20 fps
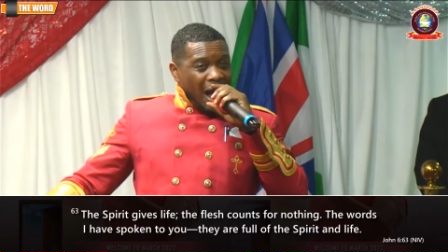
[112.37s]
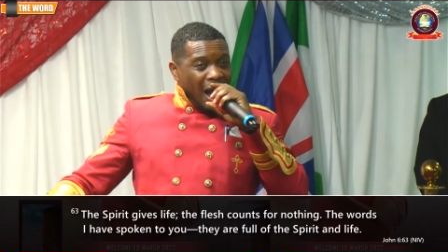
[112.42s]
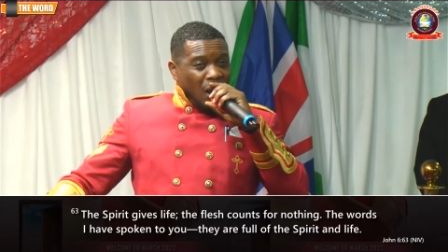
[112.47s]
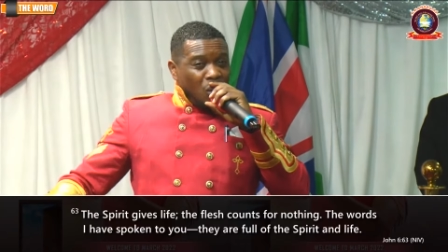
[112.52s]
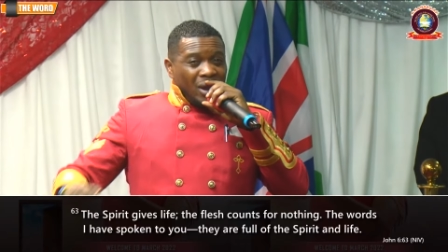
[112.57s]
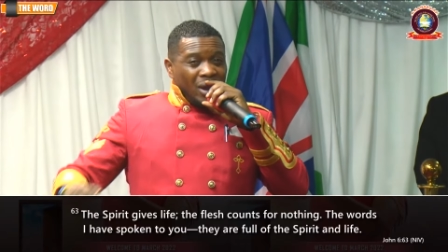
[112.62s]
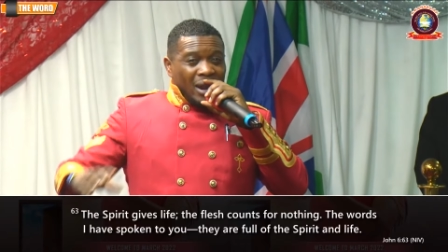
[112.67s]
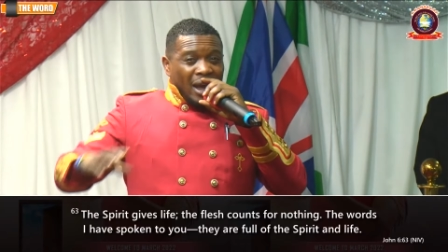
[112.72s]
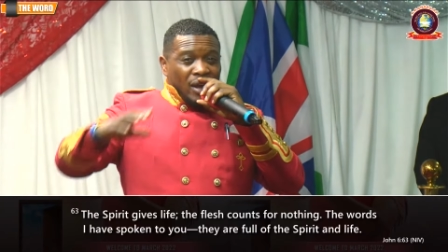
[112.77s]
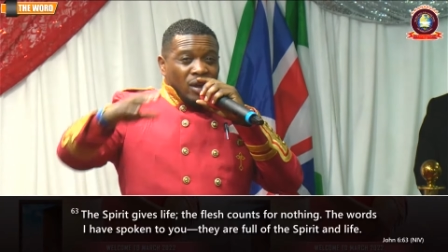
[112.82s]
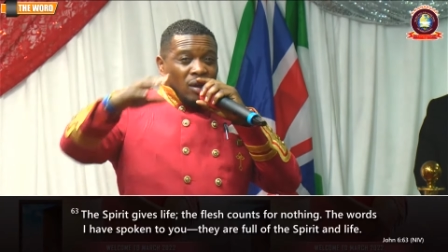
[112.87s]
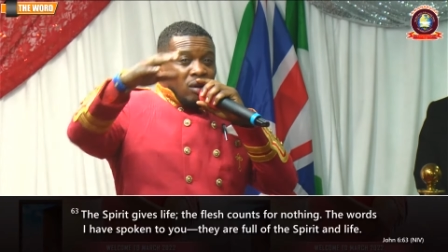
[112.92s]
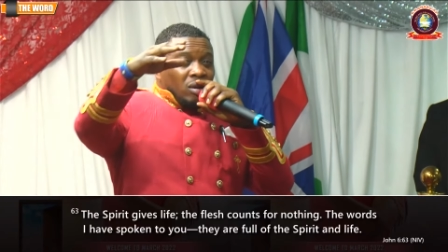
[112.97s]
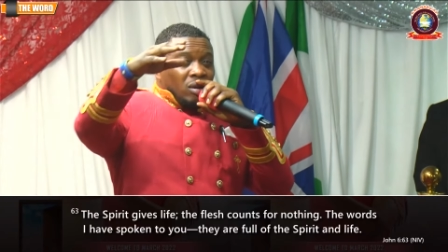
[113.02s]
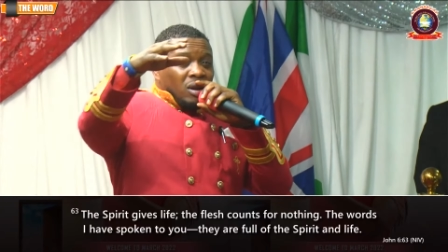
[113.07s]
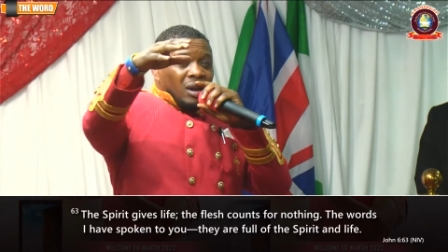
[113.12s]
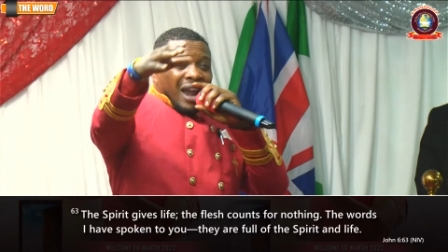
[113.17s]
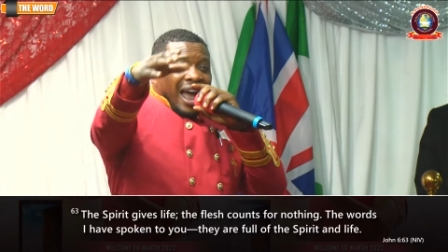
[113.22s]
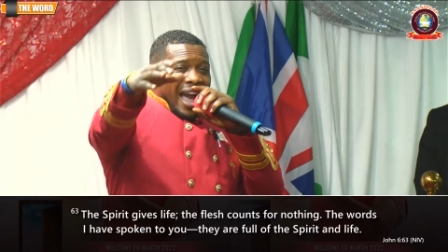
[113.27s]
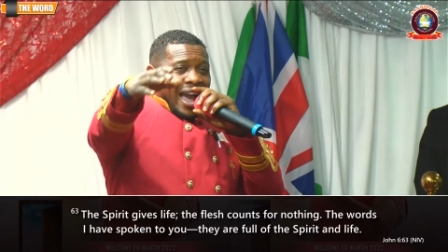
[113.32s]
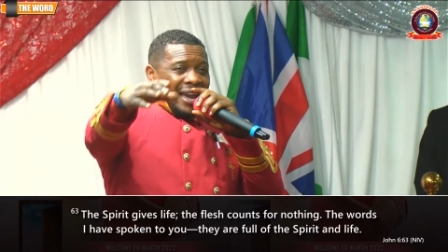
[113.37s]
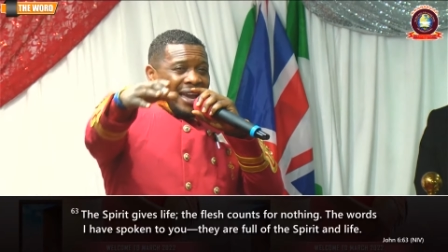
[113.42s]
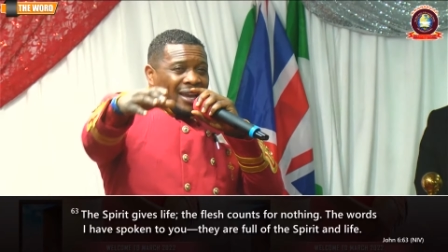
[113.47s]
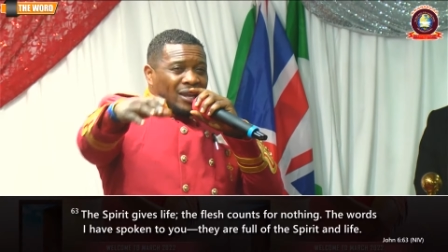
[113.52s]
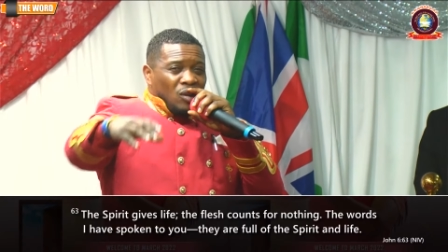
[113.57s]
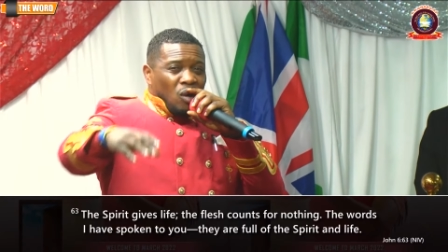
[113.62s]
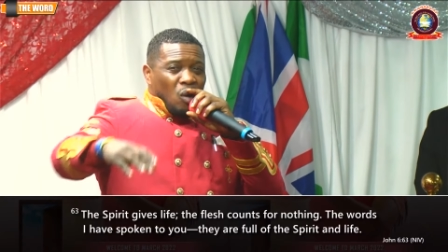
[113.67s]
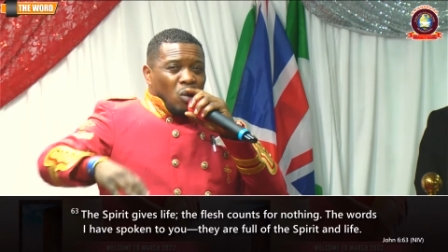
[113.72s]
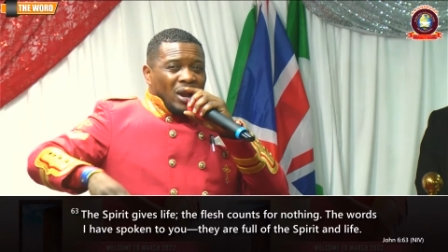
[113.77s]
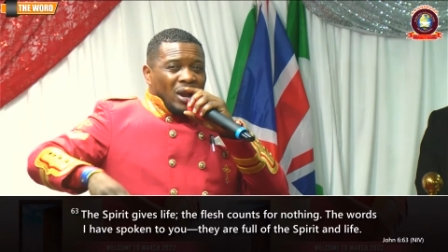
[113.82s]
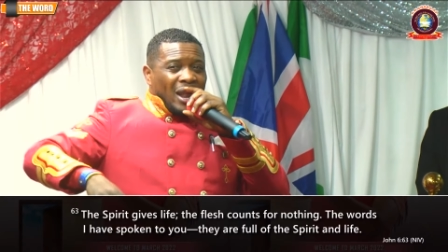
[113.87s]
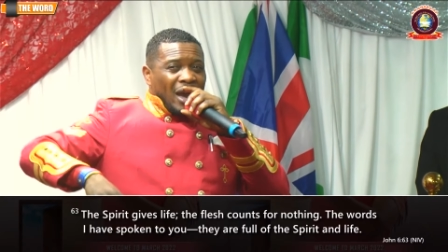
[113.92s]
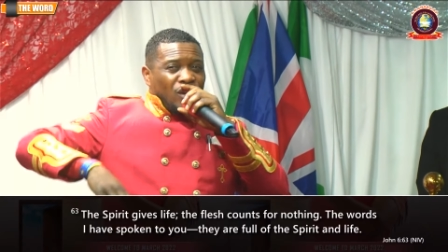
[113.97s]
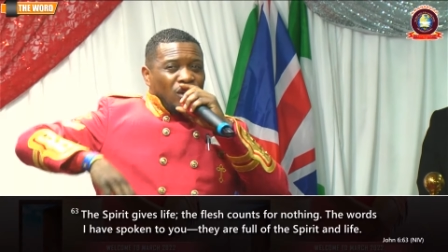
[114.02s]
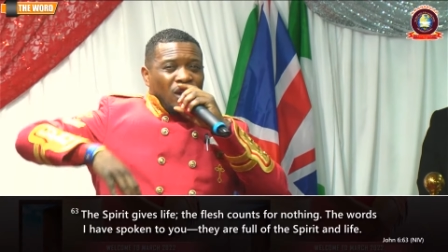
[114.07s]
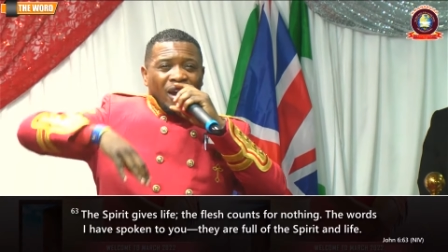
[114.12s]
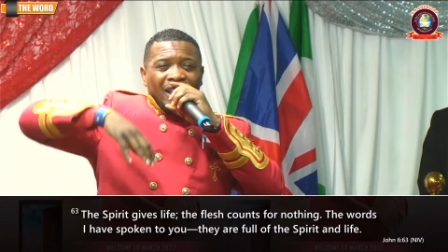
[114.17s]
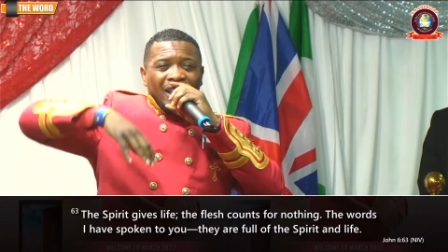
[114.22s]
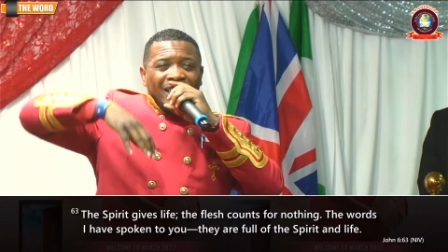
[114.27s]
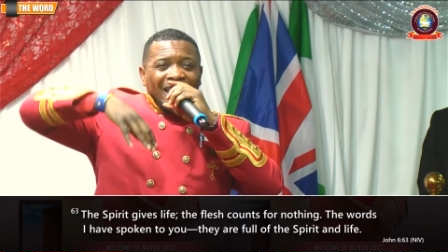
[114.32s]
whether you're online or whether
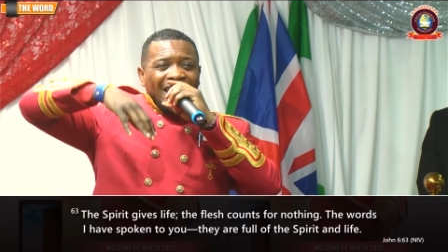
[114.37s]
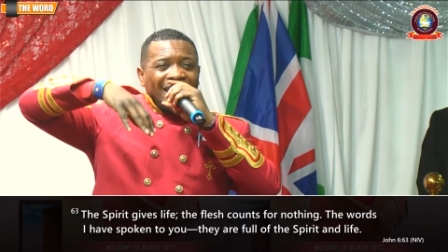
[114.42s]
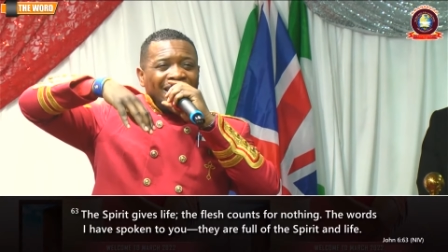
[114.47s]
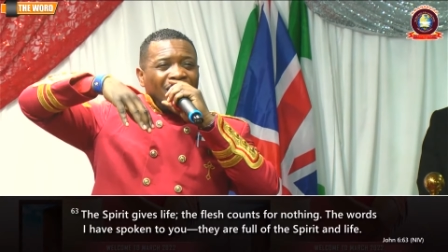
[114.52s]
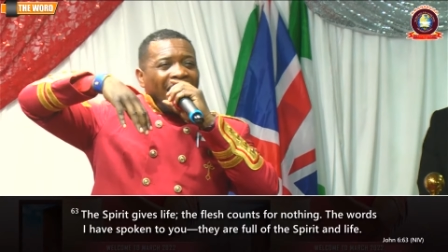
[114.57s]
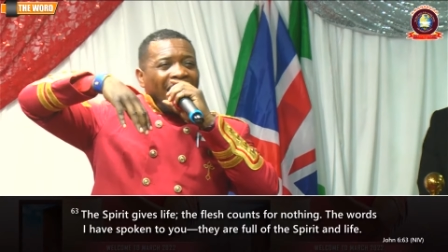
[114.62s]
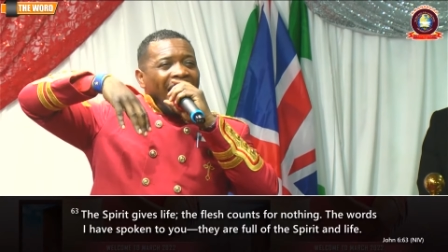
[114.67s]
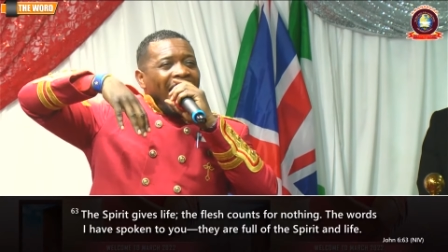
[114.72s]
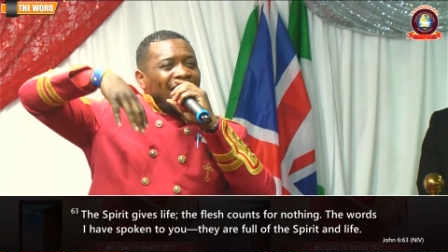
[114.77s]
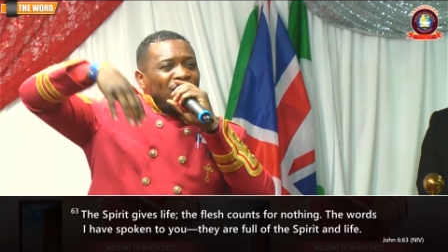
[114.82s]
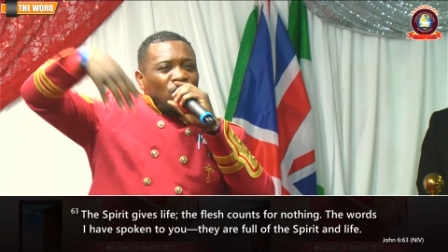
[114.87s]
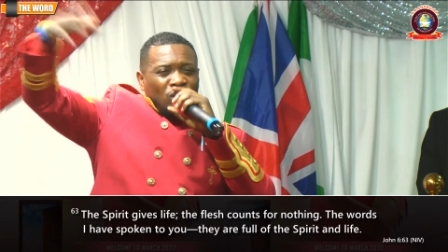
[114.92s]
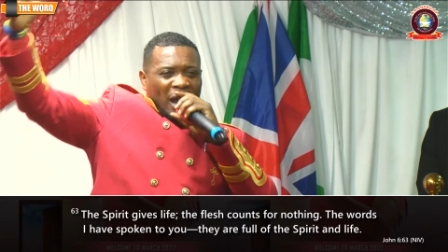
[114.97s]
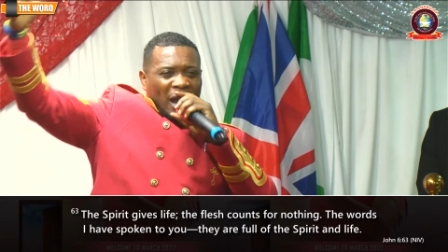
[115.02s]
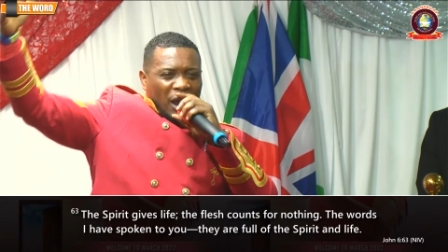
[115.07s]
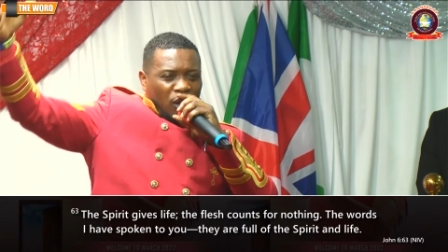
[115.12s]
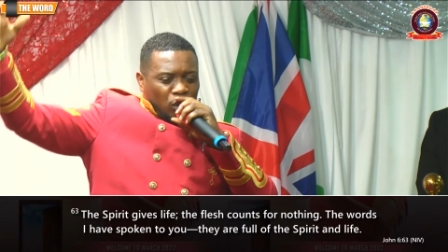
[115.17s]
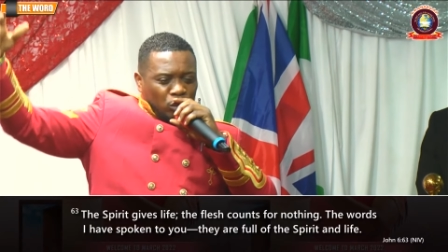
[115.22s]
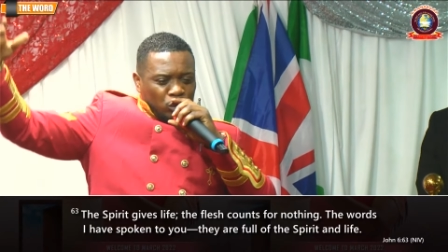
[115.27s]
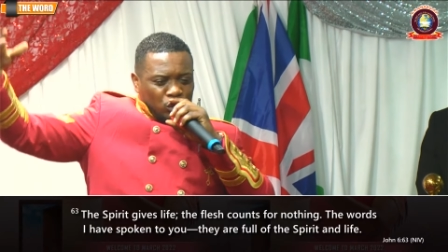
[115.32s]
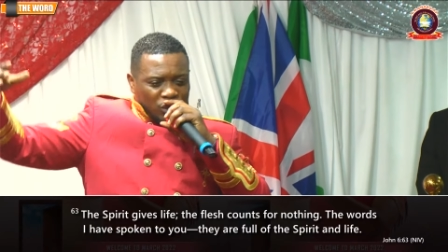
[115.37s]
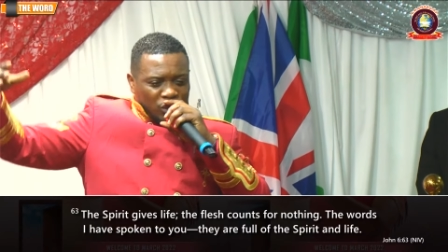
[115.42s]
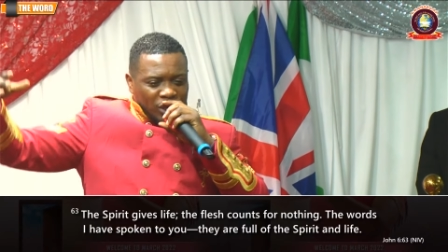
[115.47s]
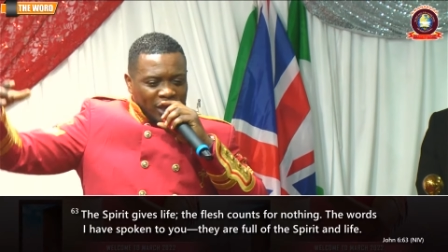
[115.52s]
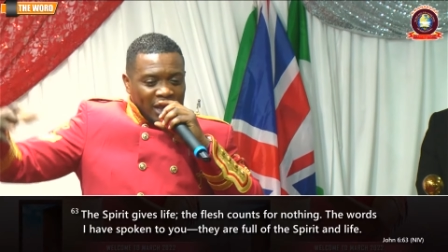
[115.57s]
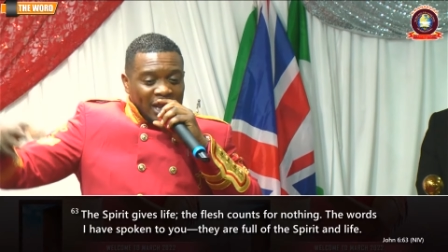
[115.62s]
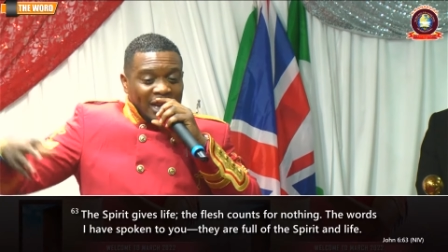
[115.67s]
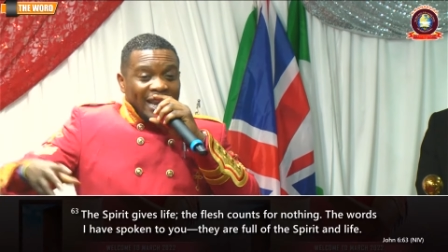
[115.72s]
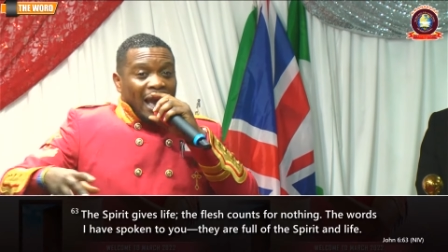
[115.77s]
you are in any other country.